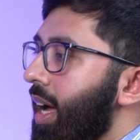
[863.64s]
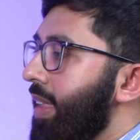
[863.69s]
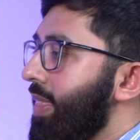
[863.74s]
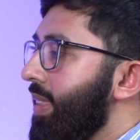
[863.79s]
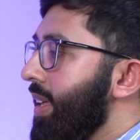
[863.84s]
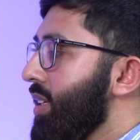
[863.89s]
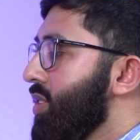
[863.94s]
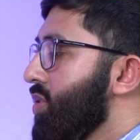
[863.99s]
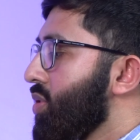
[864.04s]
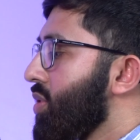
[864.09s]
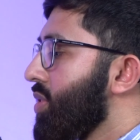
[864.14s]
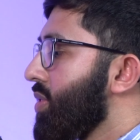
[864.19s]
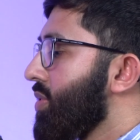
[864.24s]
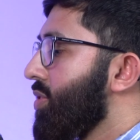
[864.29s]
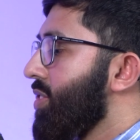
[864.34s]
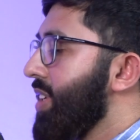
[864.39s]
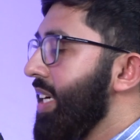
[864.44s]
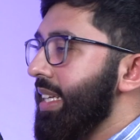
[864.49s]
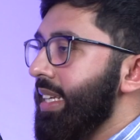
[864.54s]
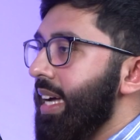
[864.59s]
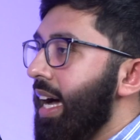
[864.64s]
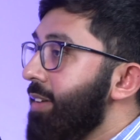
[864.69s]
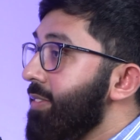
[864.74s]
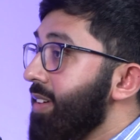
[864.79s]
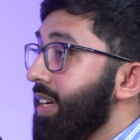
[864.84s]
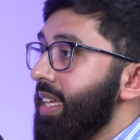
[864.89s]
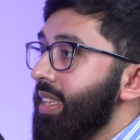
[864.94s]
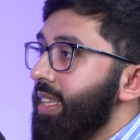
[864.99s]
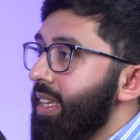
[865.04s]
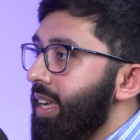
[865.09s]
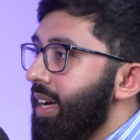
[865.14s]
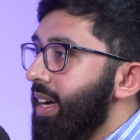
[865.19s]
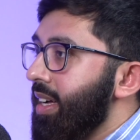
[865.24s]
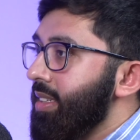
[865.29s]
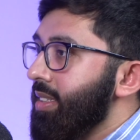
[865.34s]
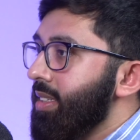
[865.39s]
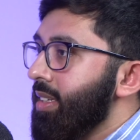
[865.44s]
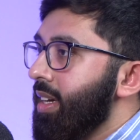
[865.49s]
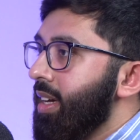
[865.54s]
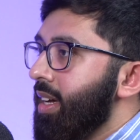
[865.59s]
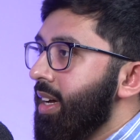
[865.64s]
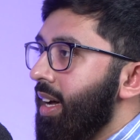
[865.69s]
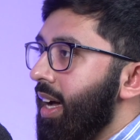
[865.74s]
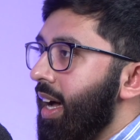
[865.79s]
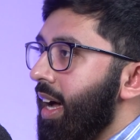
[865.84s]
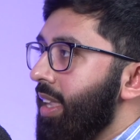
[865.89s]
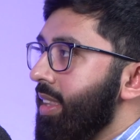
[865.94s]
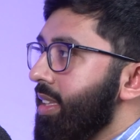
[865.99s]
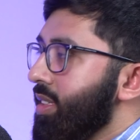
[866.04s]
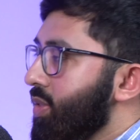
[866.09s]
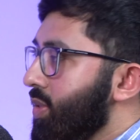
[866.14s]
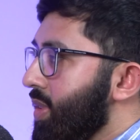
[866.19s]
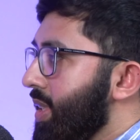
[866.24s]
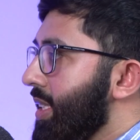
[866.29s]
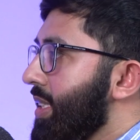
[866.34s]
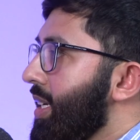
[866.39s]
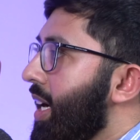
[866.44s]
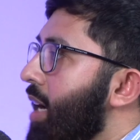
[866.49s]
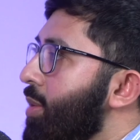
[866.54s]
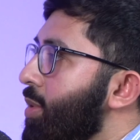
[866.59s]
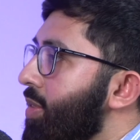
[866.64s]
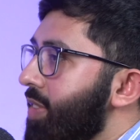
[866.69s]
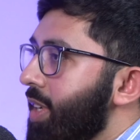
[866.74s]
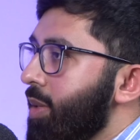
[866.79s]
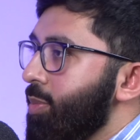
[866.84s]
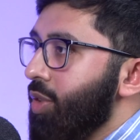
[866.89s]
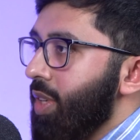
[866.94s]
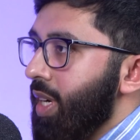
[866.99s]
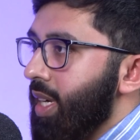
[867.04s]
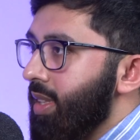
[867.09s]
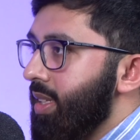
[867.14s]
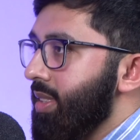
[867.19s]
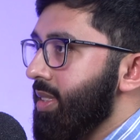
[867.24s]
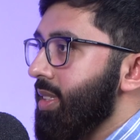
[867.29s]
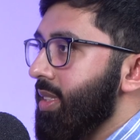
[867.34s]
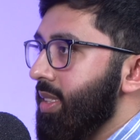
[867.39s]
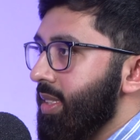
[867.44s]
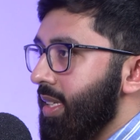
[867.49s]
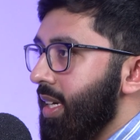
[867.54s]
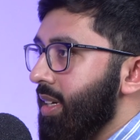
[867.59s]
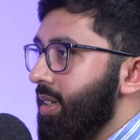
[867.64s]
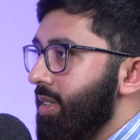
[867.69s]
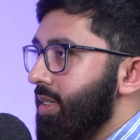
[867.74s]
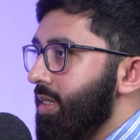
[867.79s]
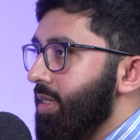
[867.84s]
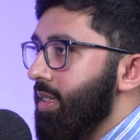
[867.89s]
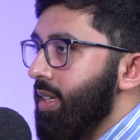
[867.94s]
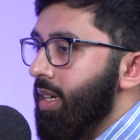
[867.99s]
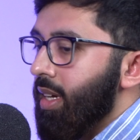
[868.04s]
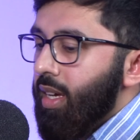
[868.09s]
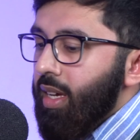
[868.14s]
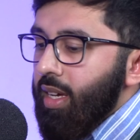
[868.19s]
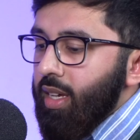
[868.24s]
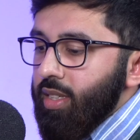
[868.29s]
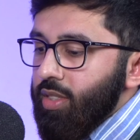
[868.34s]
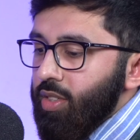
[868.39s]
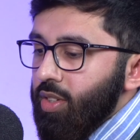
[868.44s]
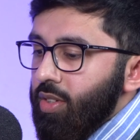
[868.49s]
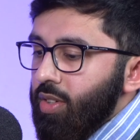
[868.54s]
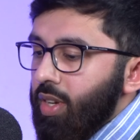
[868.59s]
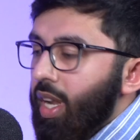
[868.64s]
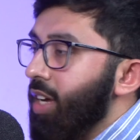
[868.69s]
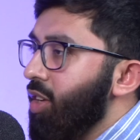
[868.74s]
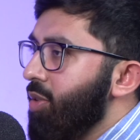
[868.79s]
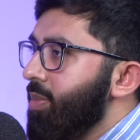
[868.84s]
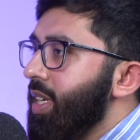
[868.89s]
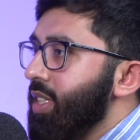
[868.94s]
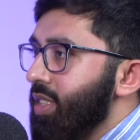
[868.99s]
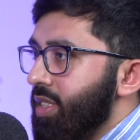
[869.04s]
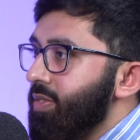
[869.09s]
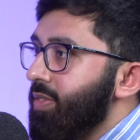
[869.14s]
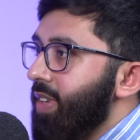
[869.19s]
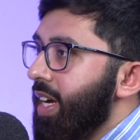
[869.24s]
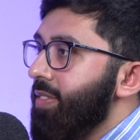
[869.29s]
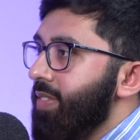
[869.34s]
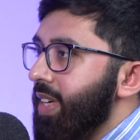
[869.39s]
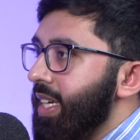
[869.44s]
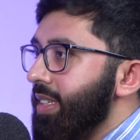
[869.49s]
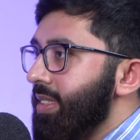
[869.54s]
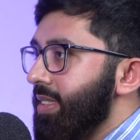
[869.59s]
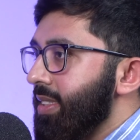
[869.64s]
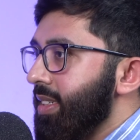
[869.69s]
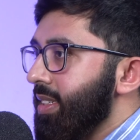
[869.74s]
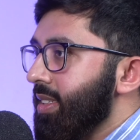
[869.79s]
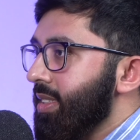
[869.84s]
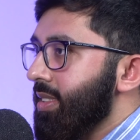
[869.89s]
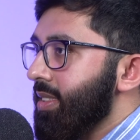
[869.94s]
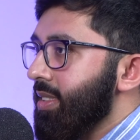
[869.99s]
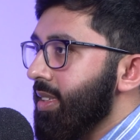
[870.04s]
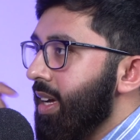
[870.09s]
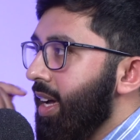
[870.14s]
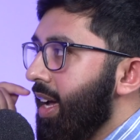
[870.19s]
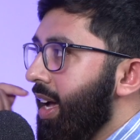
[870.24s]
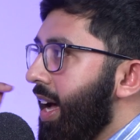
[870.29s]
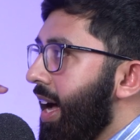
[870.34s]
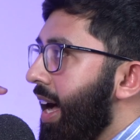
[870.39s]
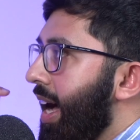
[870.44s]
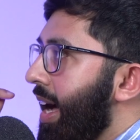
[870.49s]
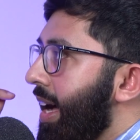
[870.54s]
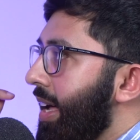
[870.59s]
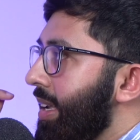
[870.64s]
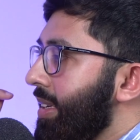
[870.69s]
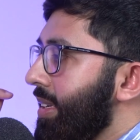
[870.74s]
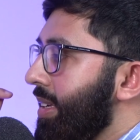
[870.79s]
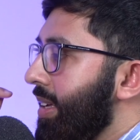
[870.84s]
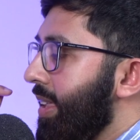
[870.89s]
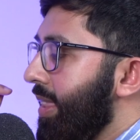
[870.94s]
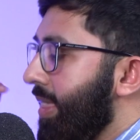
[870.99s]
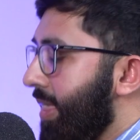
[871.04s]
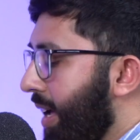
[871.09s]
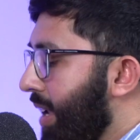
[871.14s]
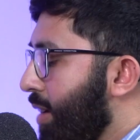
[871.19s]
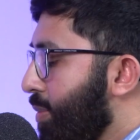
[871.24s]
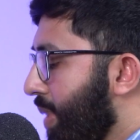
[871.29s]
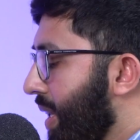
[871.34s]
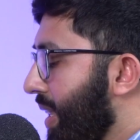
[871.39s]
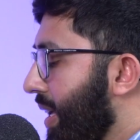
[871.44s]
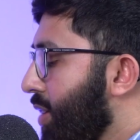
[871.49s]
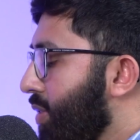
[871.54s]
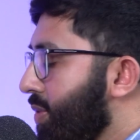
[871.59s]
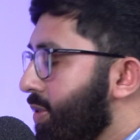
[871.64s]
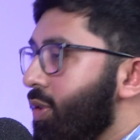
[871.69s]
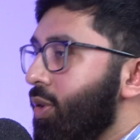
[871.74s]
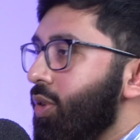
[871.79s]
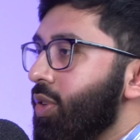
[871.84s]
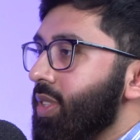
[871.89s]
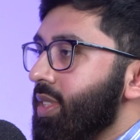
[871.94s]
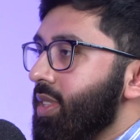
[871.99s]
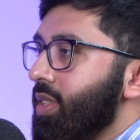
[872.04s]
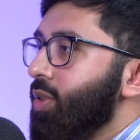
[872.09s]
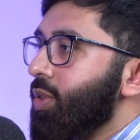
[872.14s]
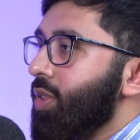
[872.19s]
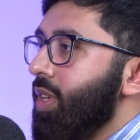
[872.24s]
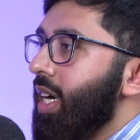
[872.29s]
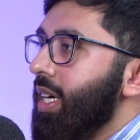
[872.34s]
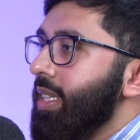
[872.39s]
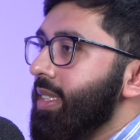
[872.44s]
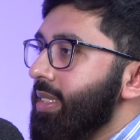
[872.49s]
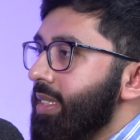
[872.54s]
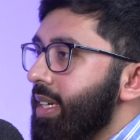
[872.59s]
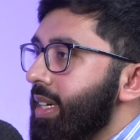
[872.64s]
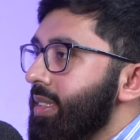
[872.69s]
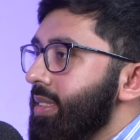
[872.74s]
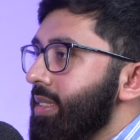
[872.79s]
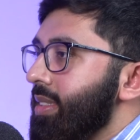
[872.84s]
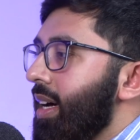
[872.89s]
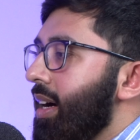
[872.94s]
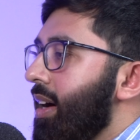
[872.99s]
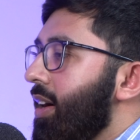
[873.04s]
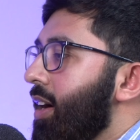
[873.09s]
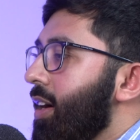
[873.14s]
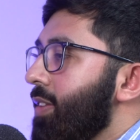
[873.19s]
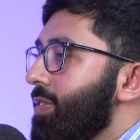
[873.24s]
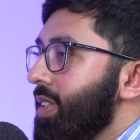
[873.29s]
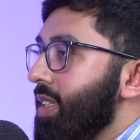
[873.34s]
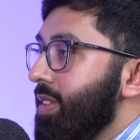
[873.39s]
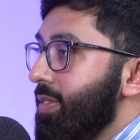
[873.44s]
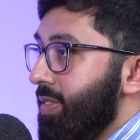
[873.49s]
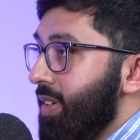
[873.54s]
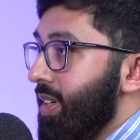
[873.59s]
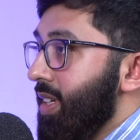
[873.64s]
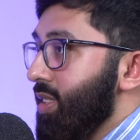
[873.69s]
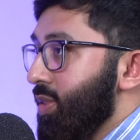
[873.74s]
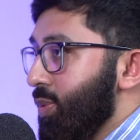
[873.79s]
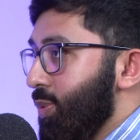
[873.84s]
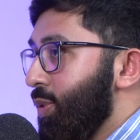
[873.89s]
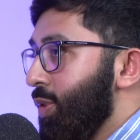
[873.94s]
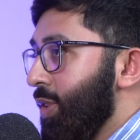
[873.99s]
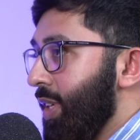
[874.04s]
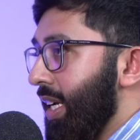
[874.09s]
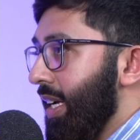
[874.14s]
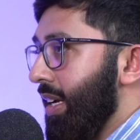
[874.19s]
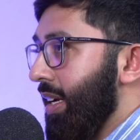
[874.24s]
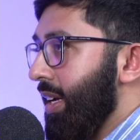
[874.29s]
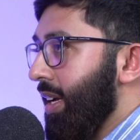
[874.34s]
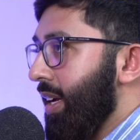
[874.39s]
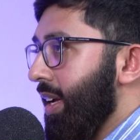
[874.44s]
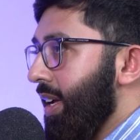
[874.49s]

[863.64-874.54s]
And they sort of wreaked havoc in the land. And this was in the time of Nebuchadnezzar II. So like you mentioned, 586. And then, but then of course the Quran says that after the first warning,